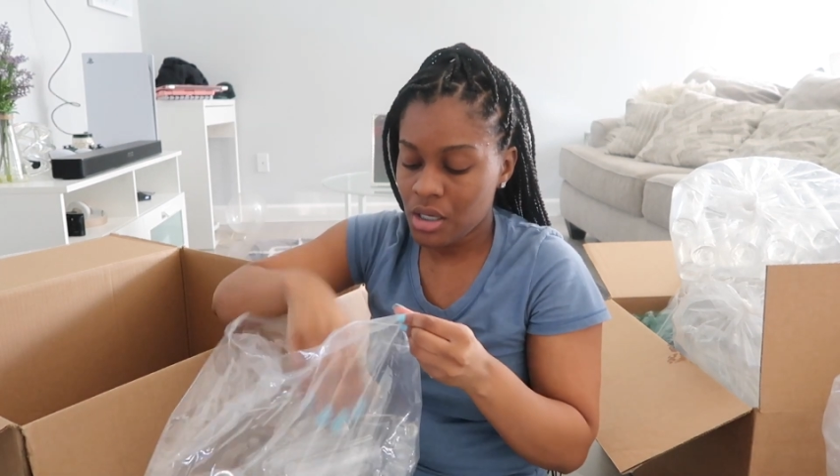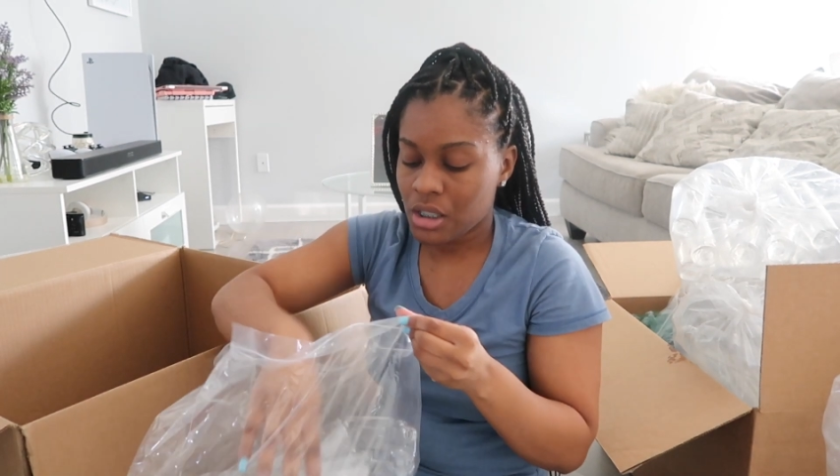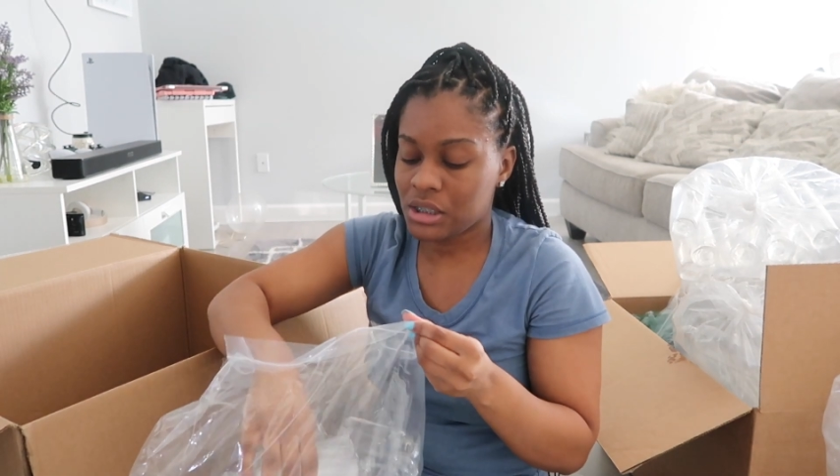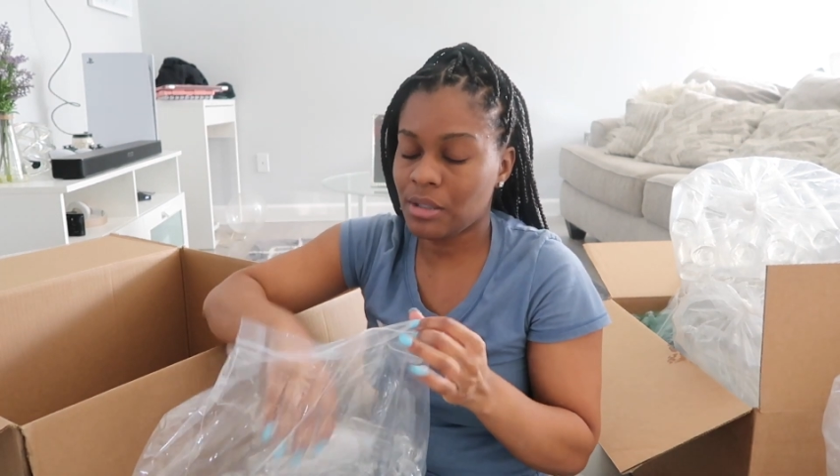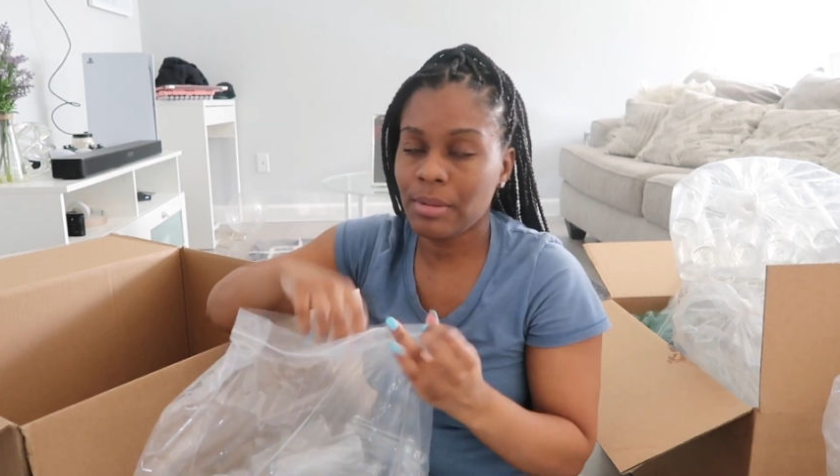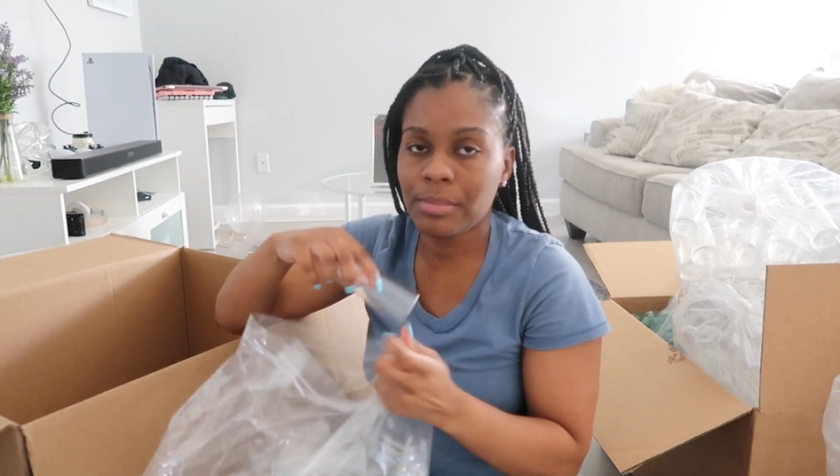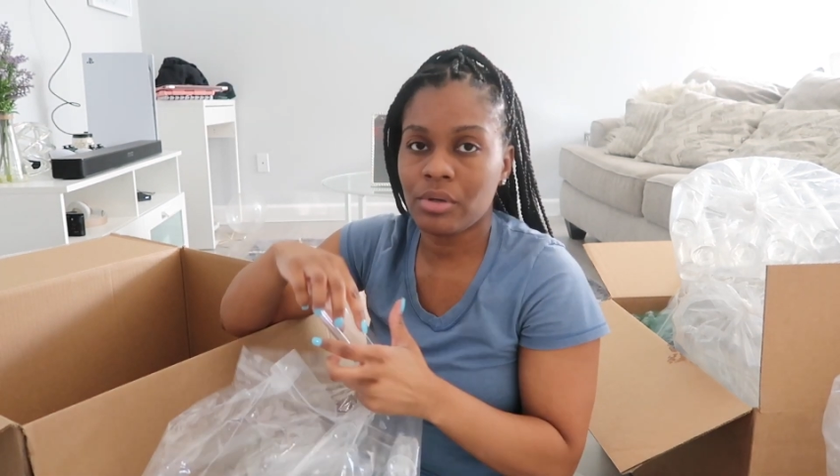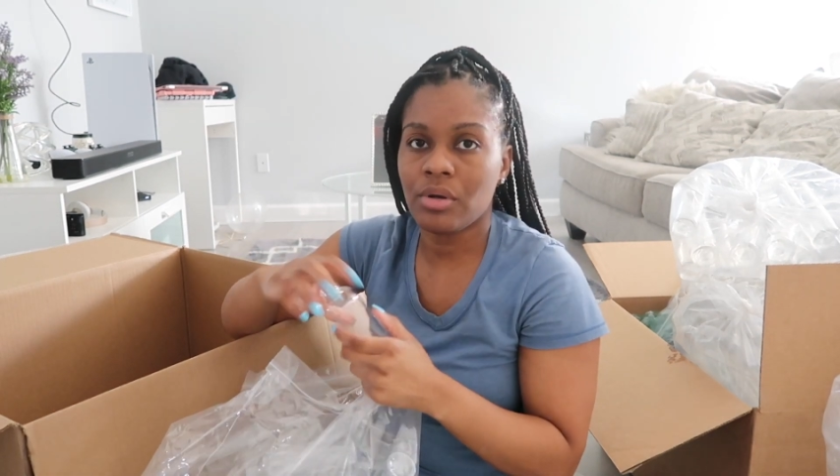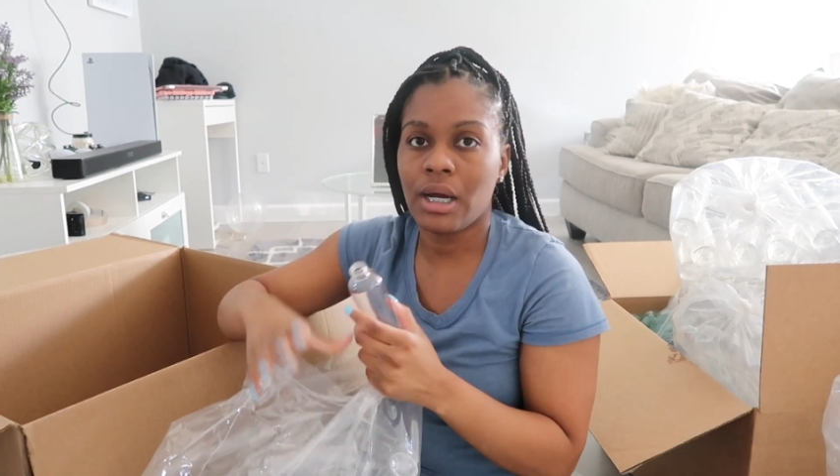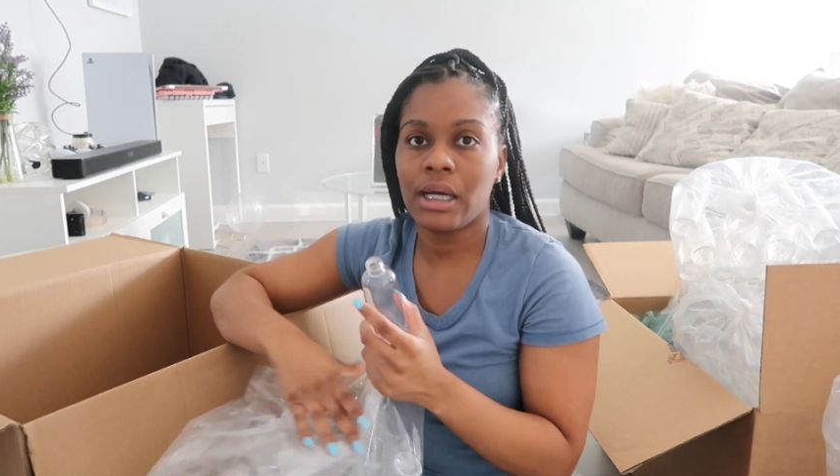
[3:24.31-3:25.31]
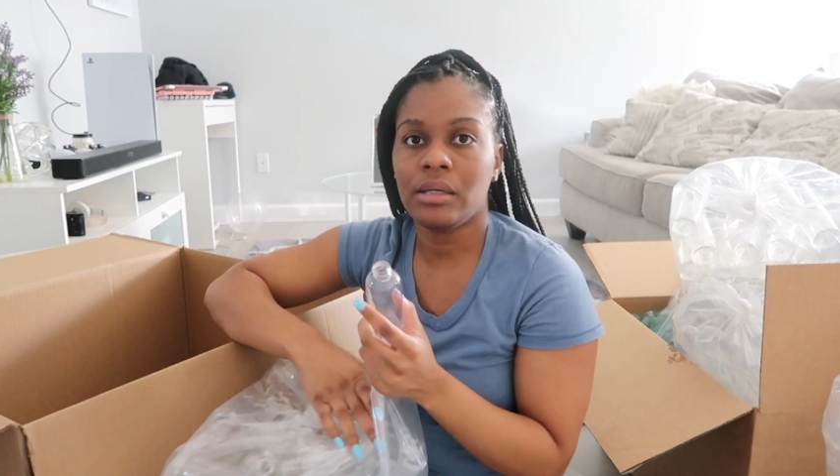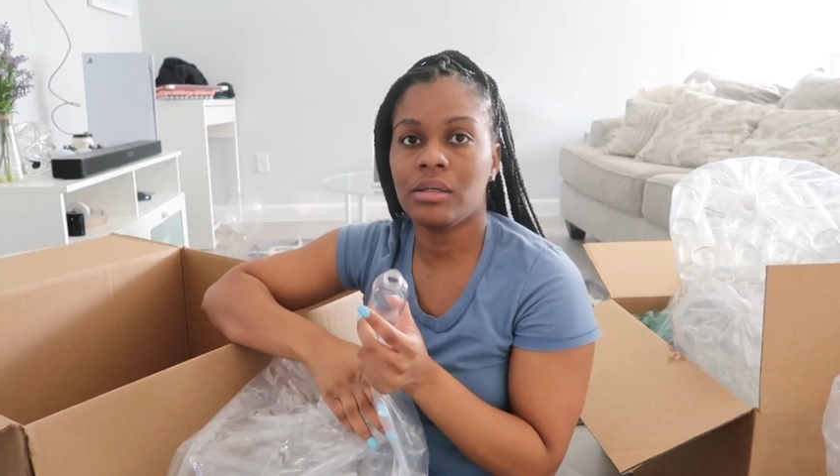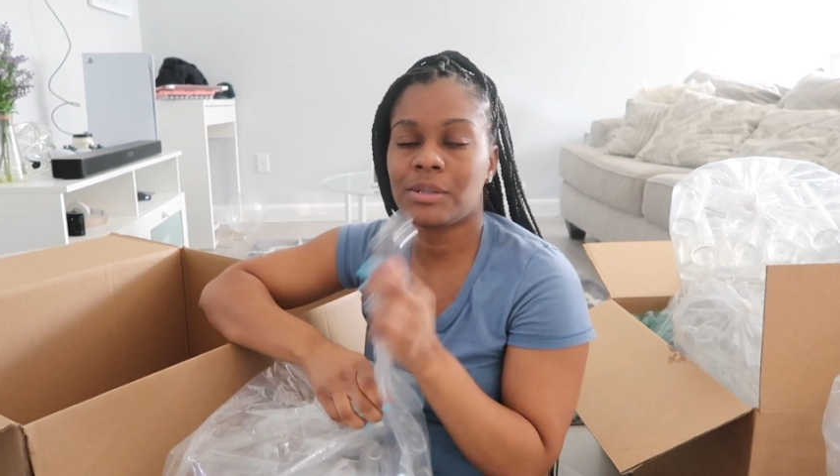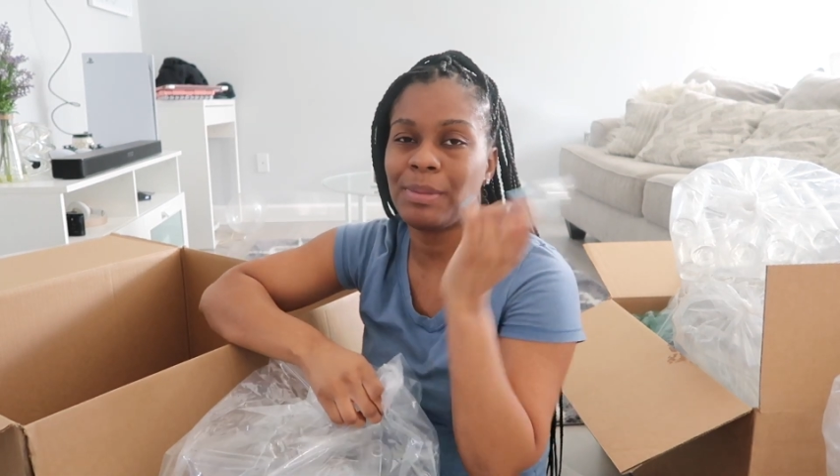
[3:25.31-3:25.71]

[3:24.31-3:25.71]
because some people don't know how it looks,